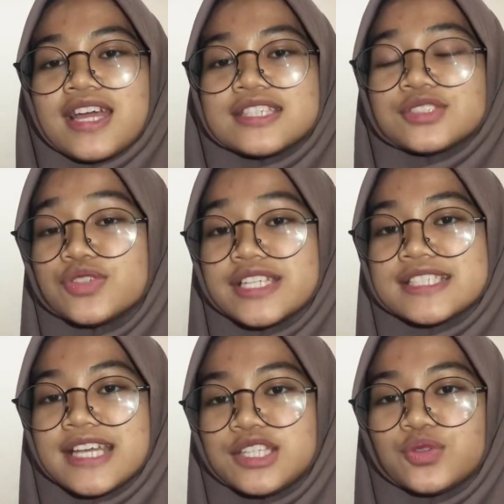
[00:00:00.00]

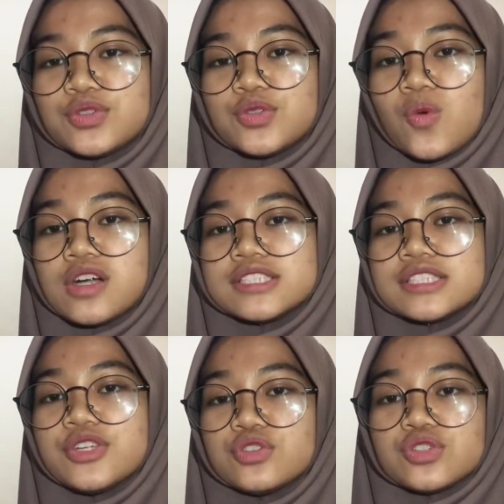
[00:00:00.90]
Students' attitude towards
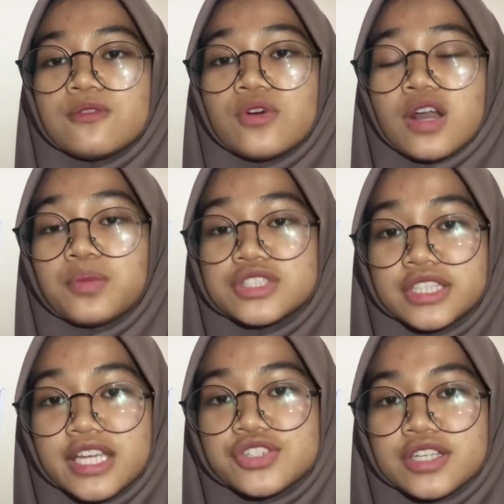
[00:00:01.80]
the use of oral
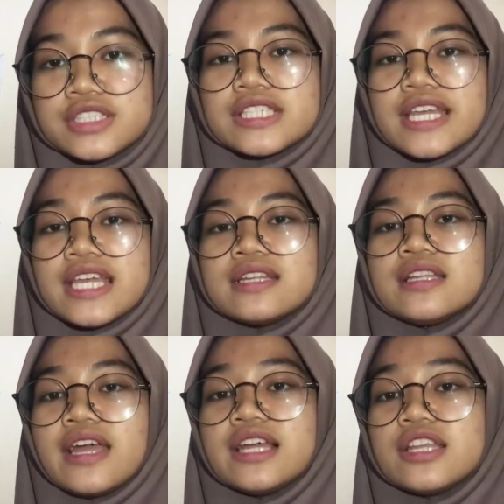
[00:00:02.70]
presentations
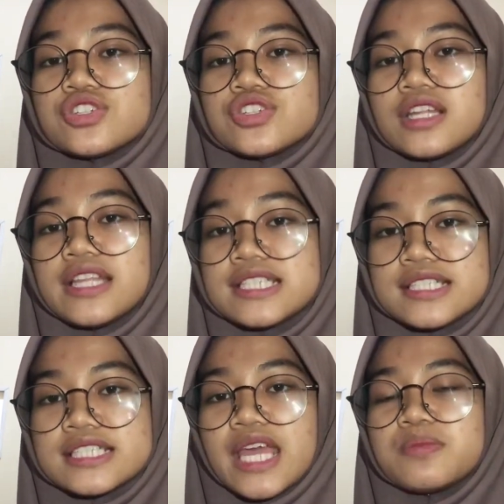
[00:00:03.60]
in English
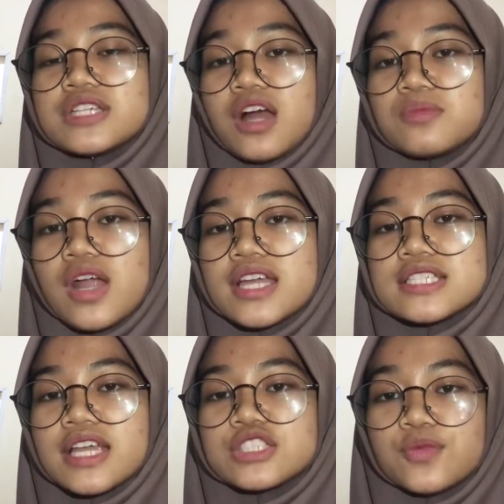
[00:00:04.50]
lessons can be
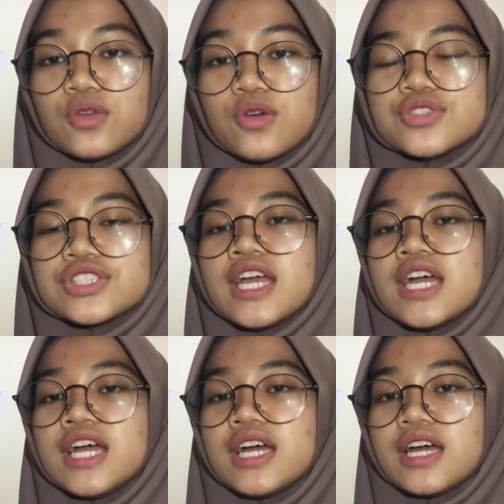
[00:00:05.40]
summarized as follows.
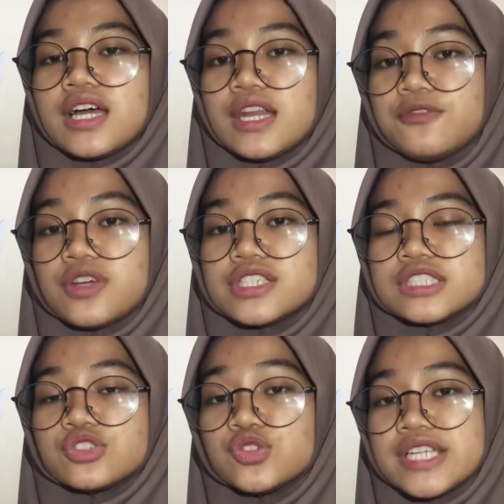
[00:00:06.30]
The
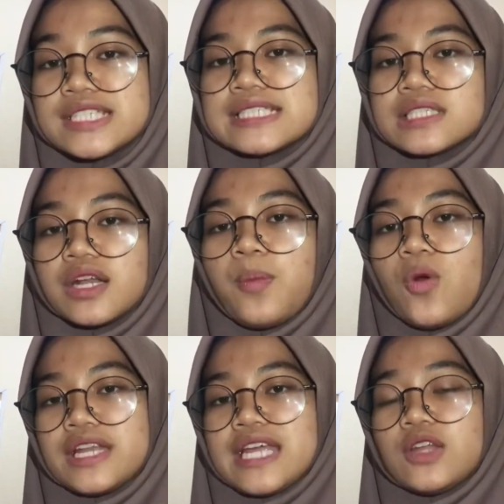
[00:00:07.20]
first, students
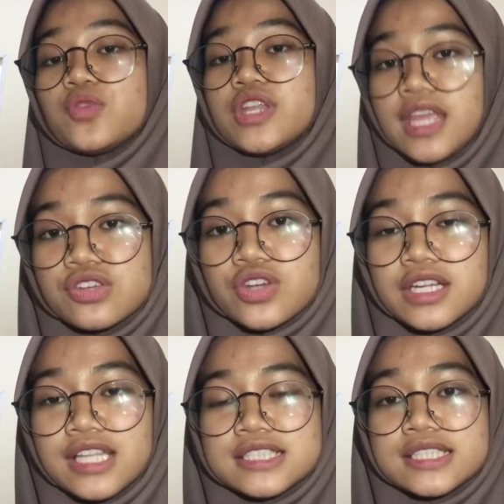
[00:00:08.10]
report that
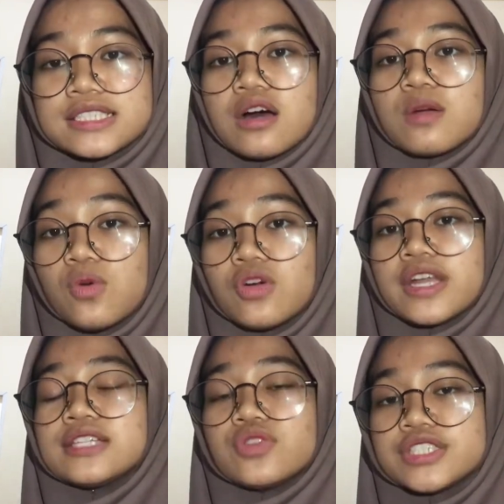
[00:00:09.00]
communication classes are more
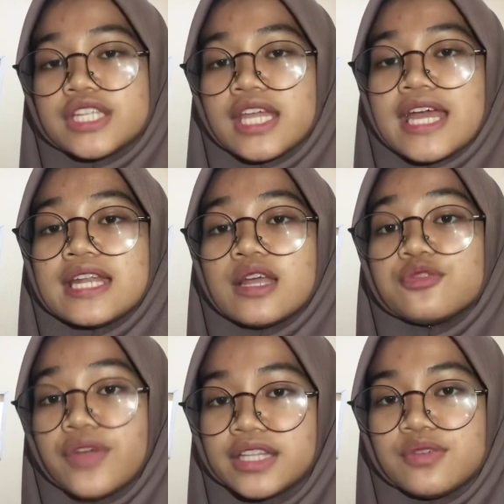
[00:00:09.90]
interesting and
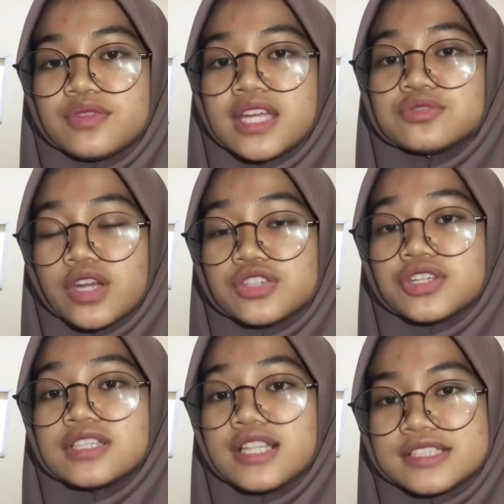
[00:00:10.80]
effective than
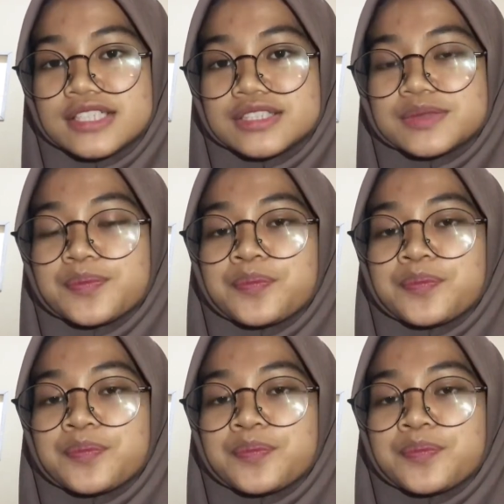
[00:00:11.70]
traditional classes.